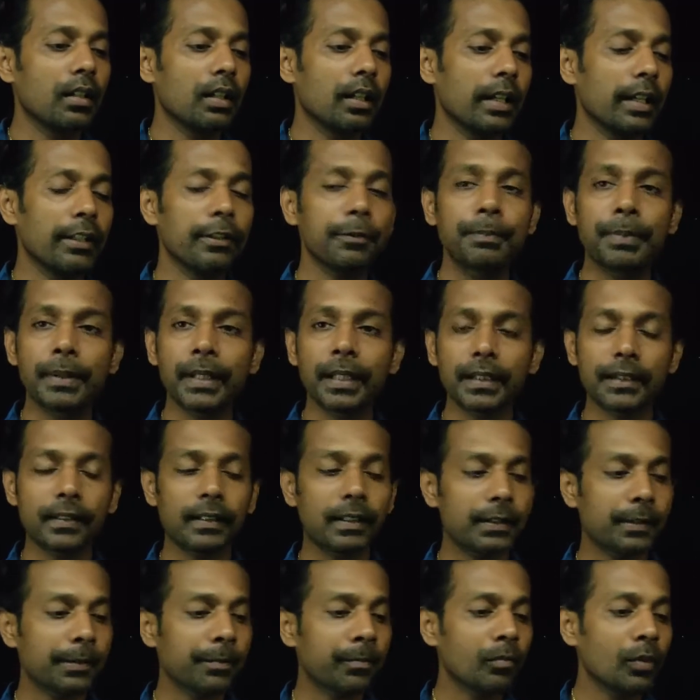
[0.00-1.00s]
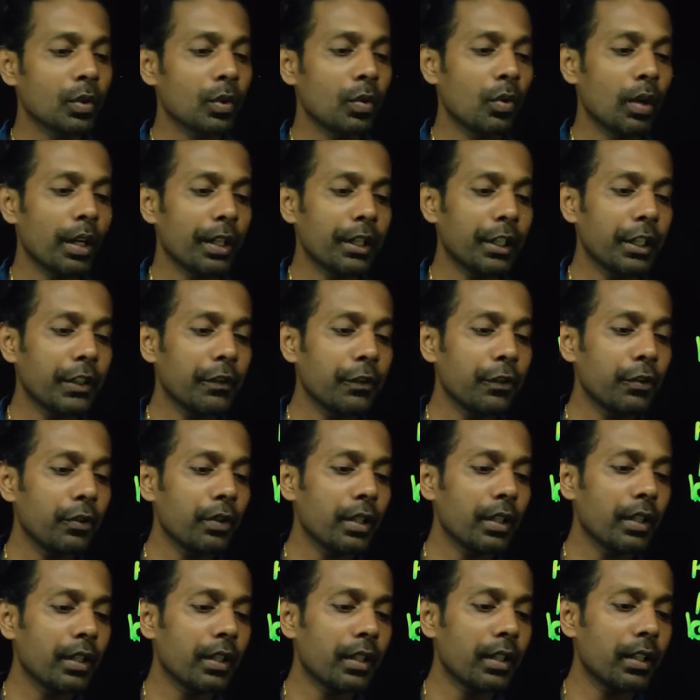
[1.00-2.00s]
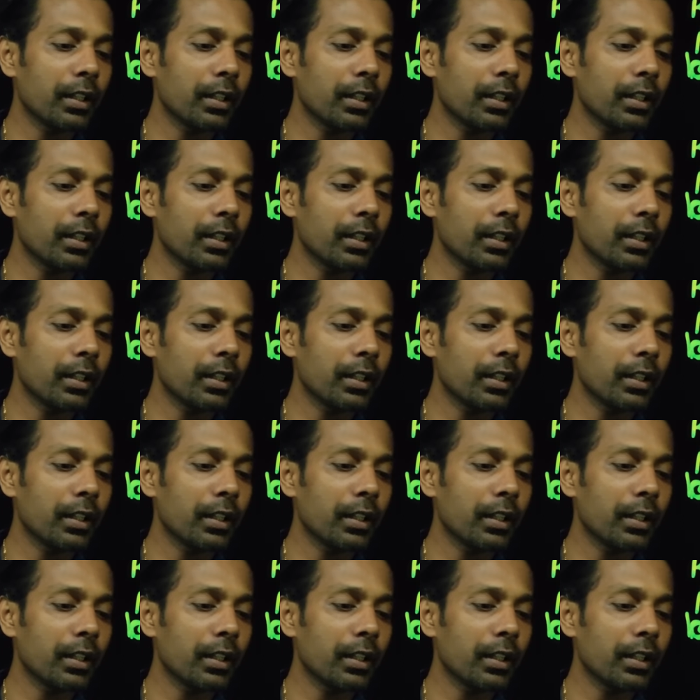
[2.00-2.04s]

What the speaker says: SPSS, what if your